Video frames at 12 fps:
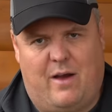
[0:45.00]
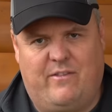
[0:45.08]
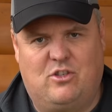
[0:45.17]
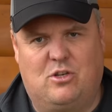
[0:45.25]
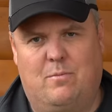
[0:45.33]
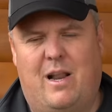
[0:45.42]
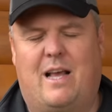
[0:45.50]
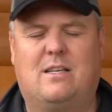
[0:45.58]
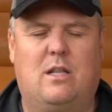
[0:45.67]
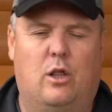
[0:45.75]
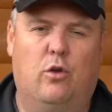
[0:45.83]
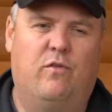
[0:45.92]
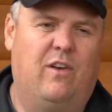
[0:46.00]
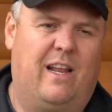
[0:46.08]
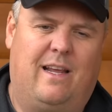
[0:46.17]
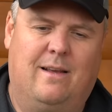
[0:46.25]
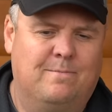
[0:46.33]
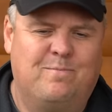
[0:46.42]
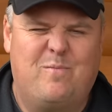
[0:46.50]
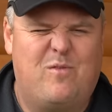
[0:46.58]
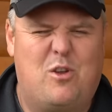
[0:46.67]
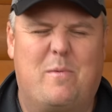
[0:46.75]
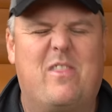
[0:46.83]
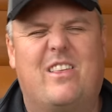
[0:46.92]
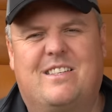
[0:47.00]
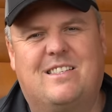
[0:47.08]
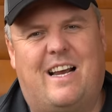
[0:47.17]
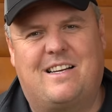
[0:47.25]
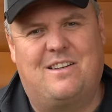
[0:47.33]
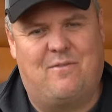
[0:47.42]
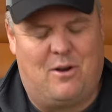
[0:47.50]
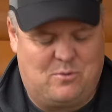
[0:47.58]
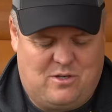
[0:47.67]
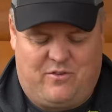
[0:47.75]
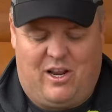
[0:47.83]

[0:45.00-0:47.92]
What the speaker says: having some nice, lovely, I mean, the sexy floats, if